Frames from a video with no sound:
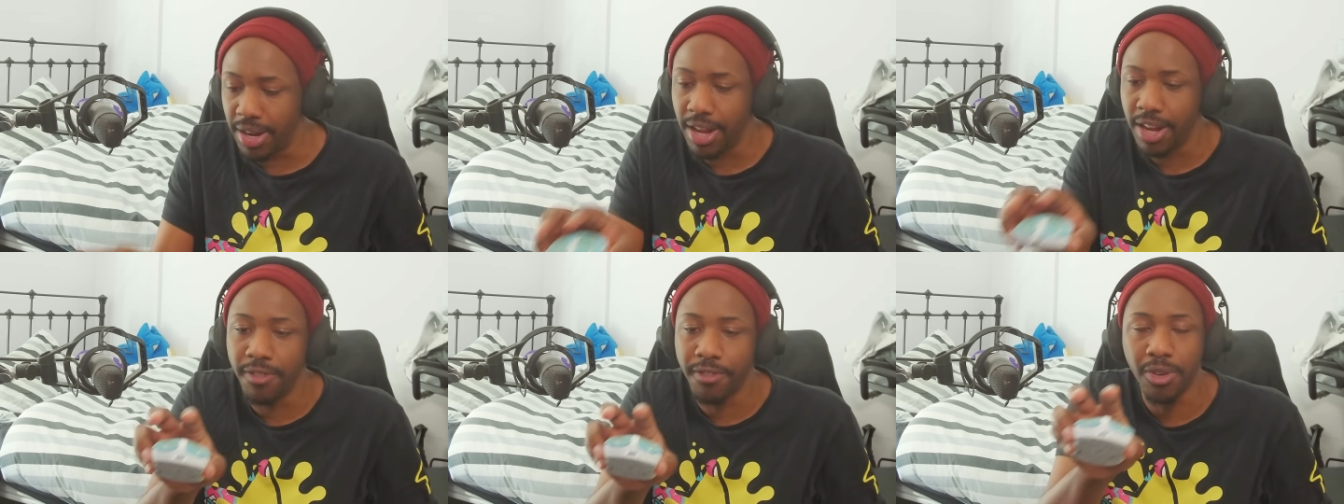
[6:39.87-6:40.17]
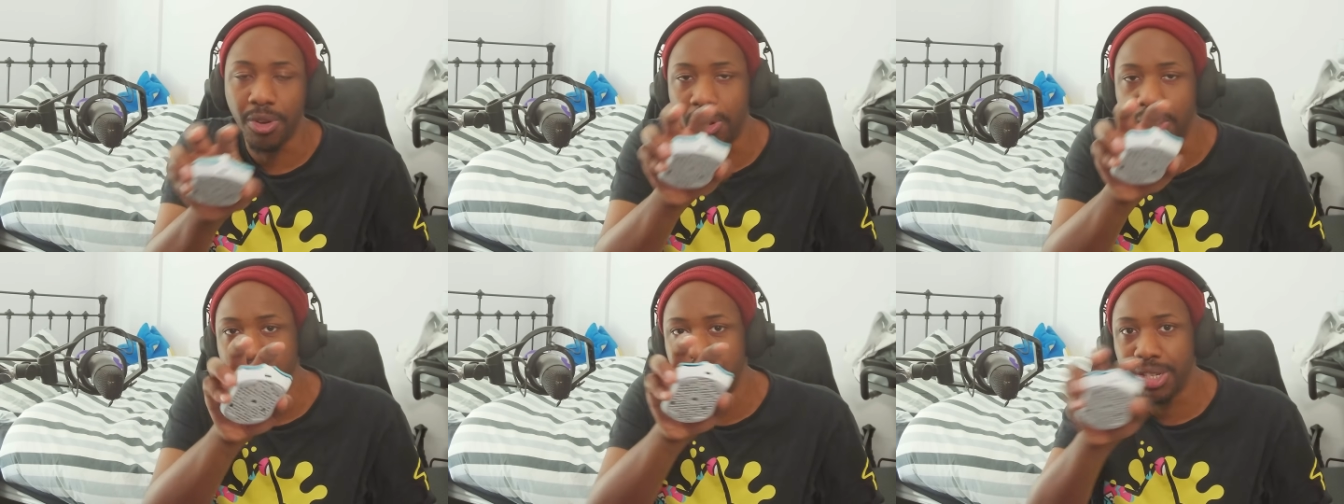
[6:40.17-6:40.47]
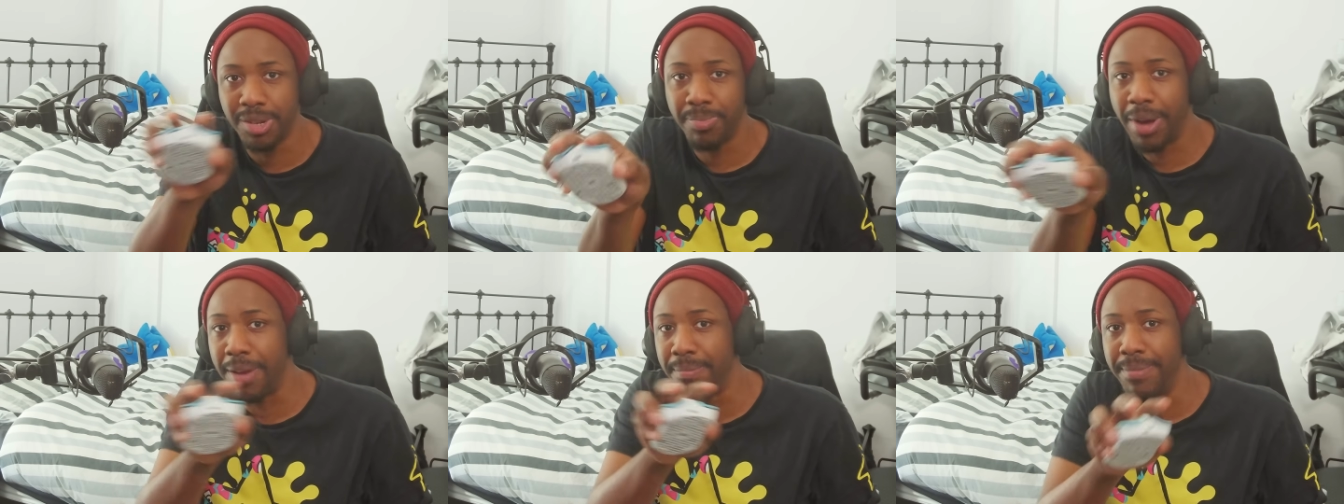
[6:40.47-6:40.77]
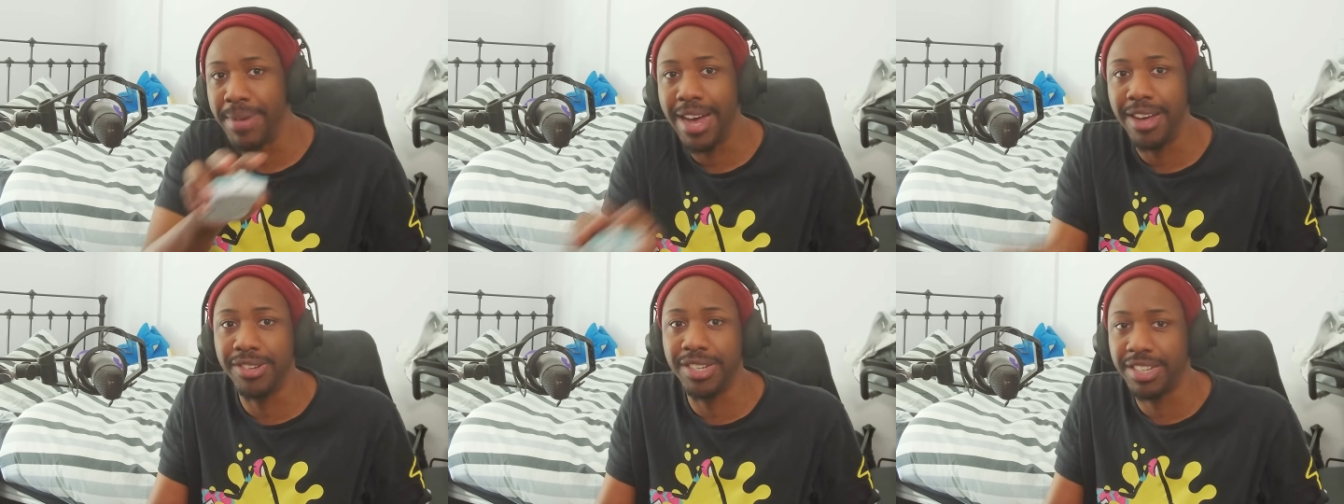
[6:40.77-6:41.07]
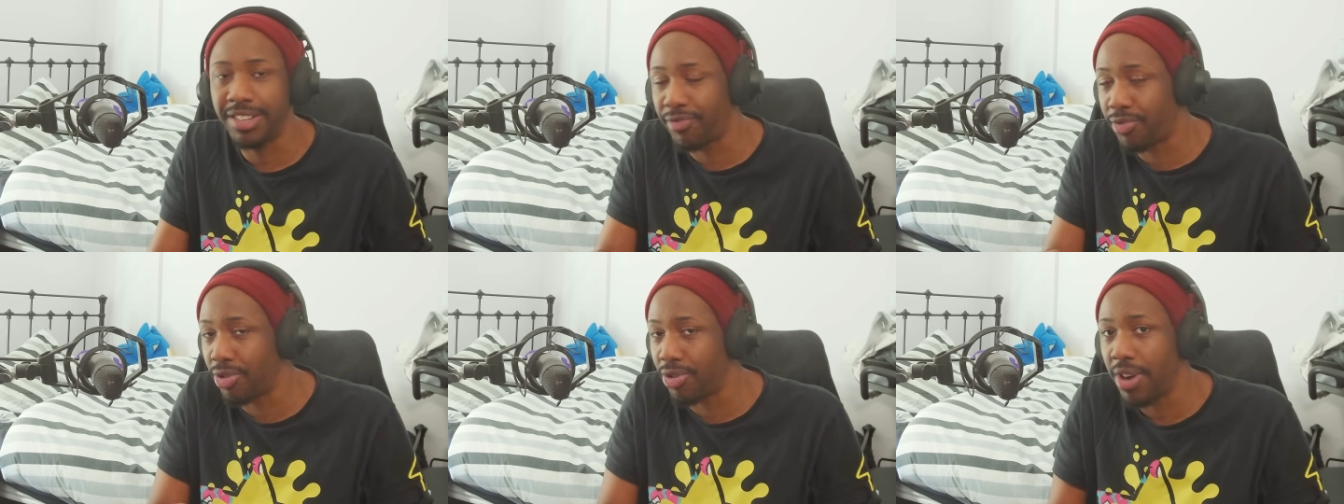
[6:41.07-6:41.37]
and of course my mouse
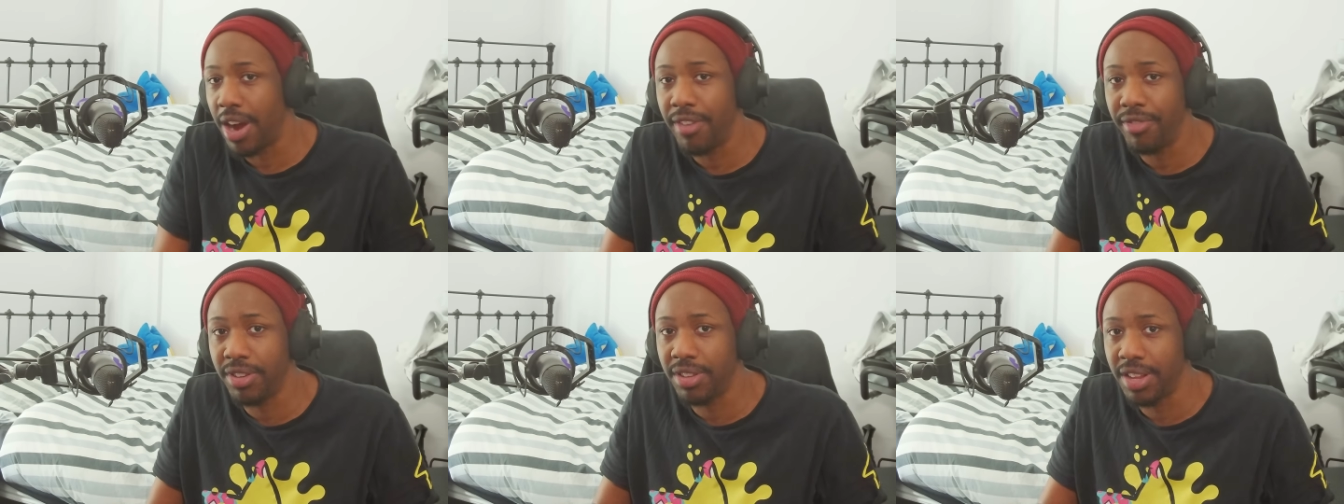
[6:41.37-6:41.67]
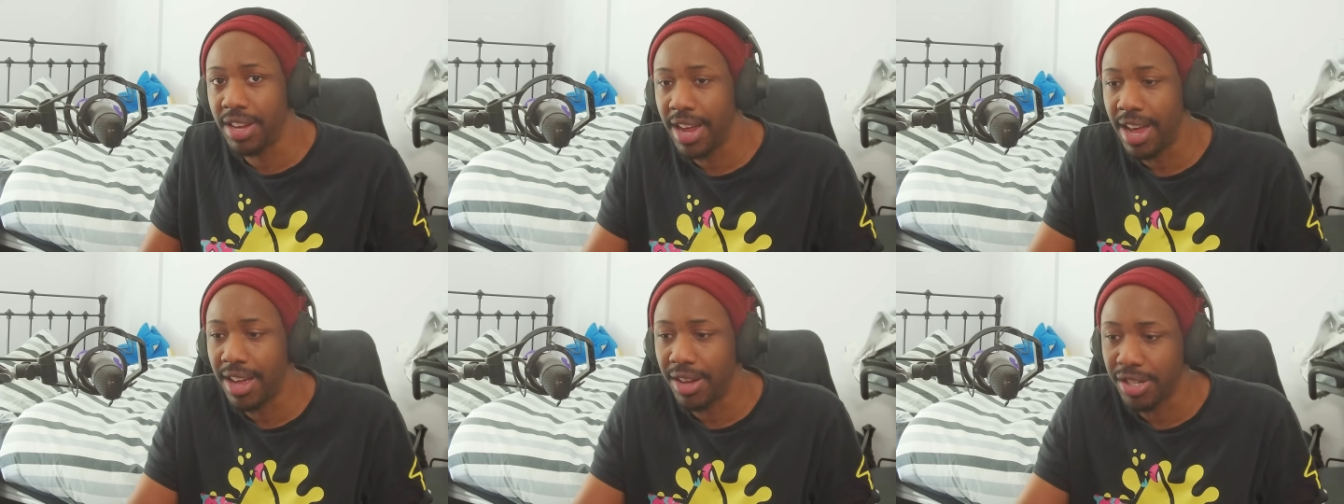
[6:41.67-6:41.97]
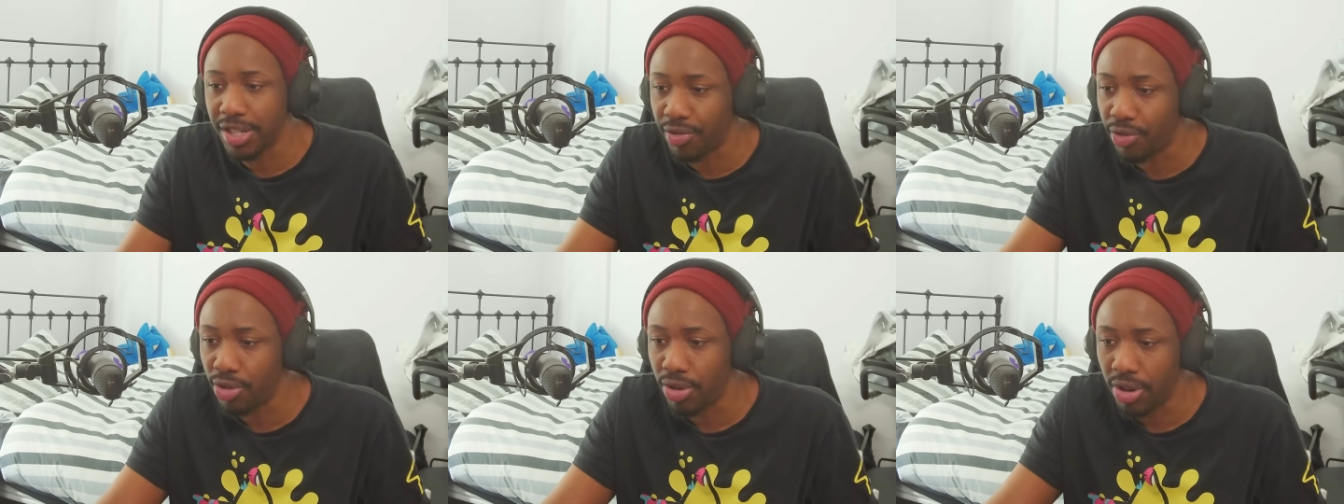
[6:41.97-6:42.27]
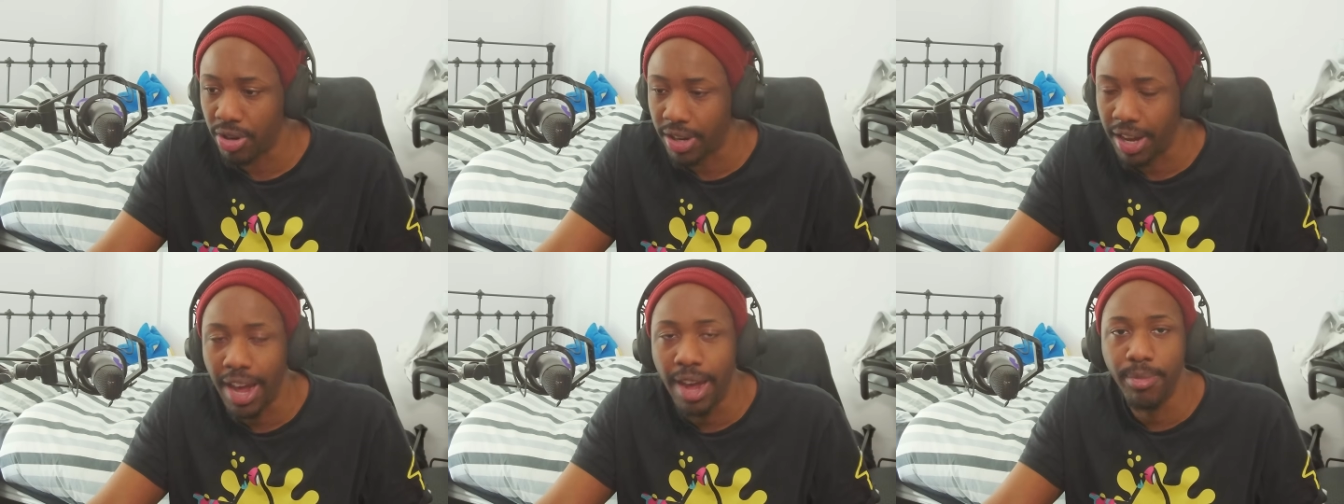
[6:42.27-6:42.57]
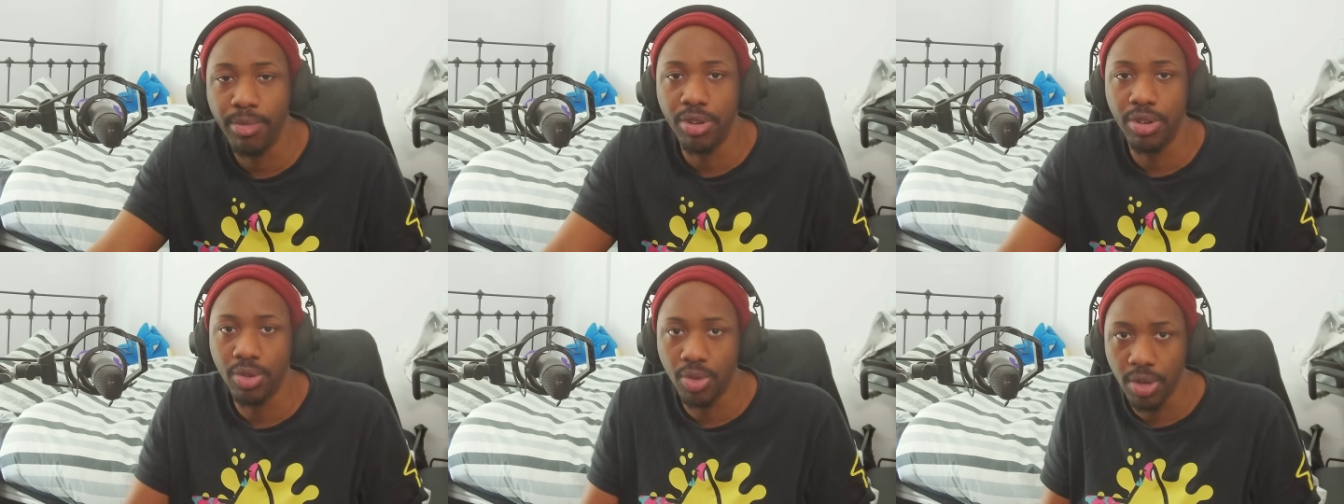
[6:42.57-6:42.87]
for everything else, for
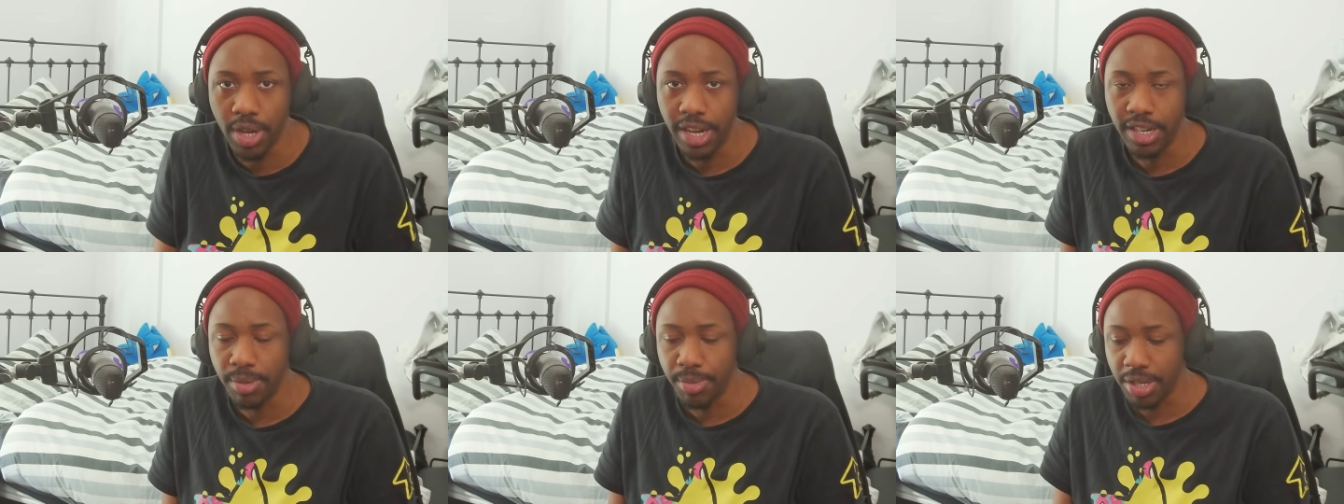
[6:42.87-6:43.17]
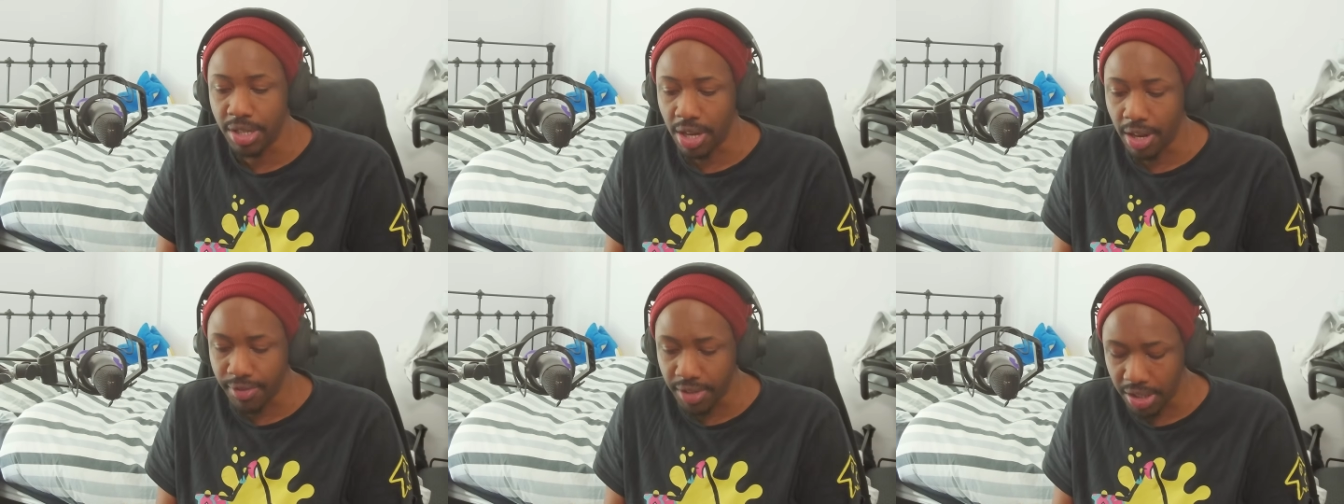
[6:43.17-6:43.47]
camera and all that type of stuff.